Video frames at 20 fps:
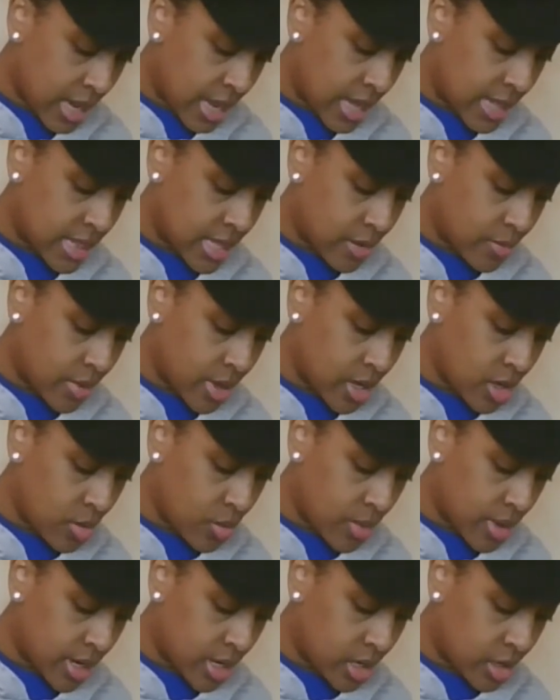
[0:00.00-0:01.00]
and then what you
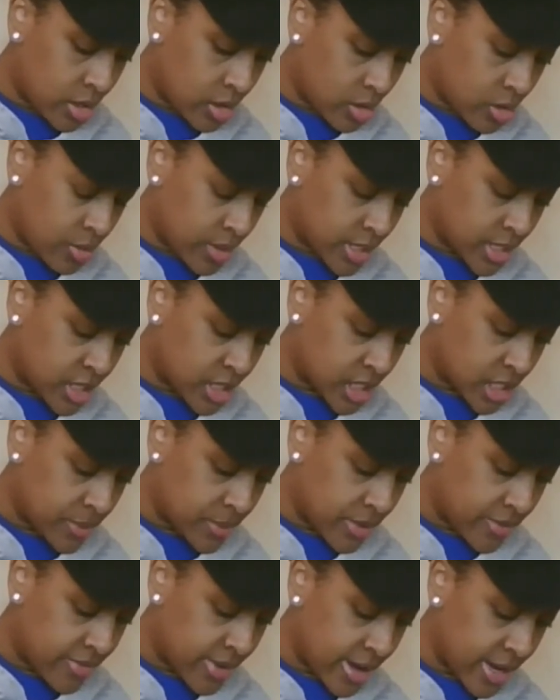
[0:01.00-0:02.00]
want to do is just
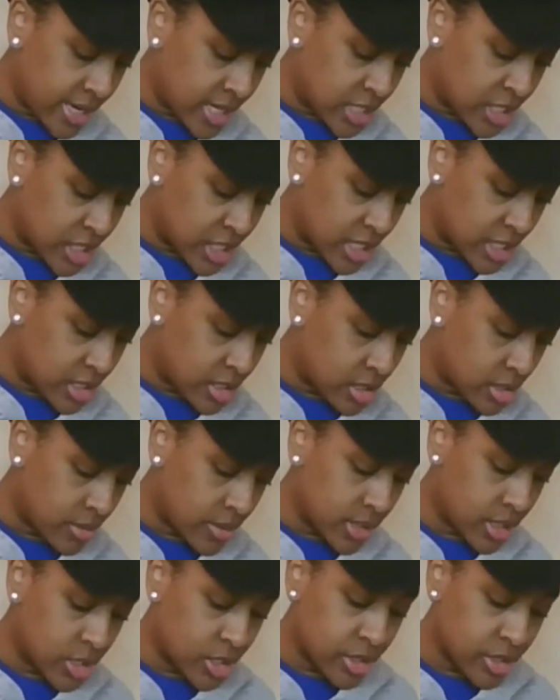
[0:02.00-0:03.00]
be very gentle
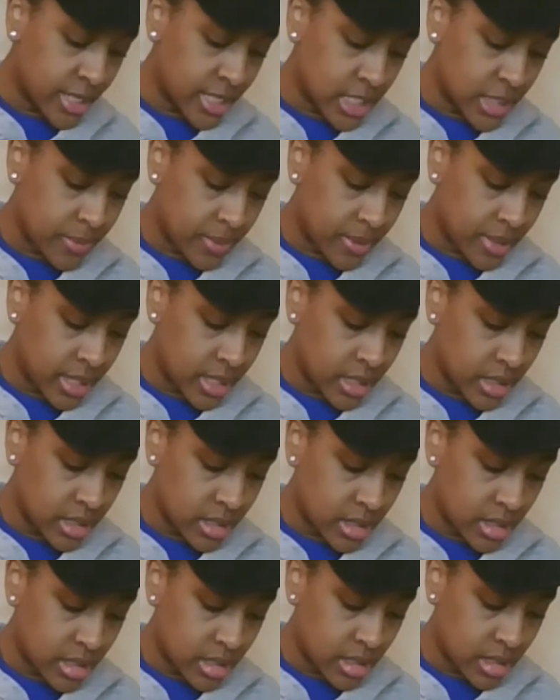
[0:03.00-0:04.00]
with the transplant
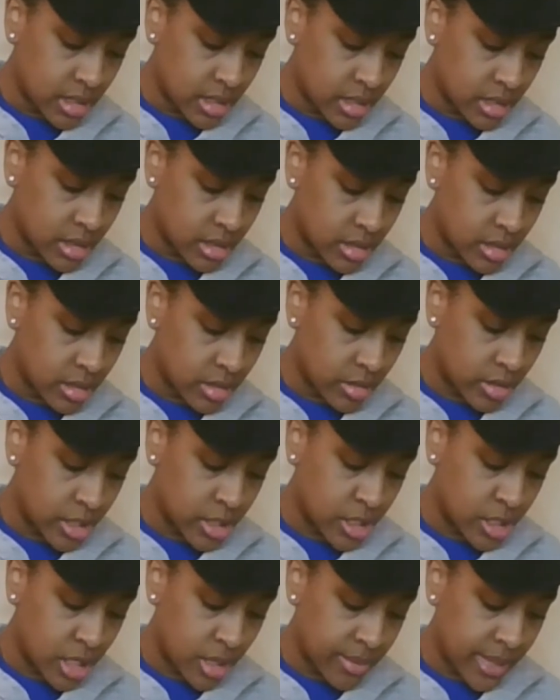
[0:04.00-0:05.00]
for the
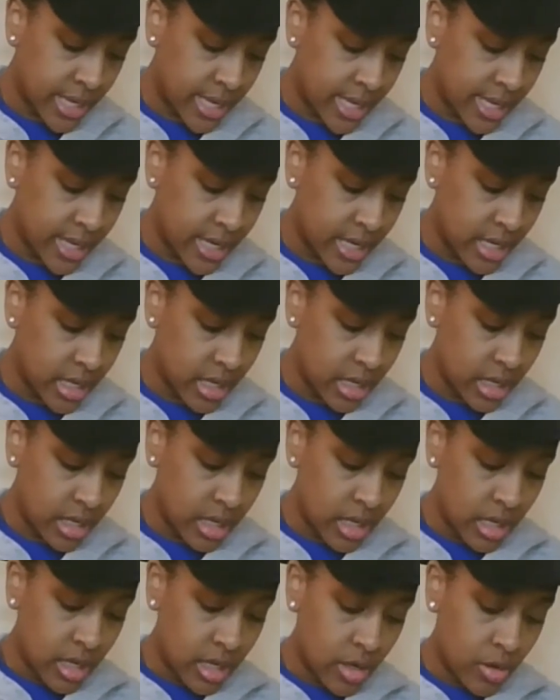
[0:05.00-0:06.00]
germinated
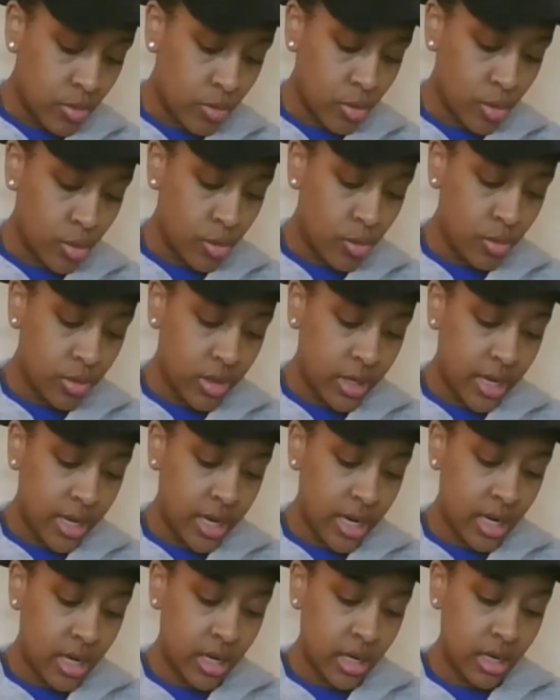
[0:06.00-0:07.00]
root
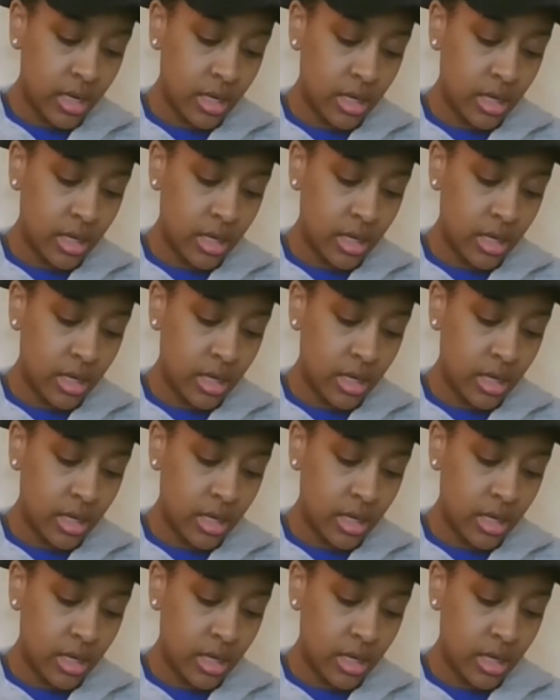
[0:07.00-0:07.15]
there.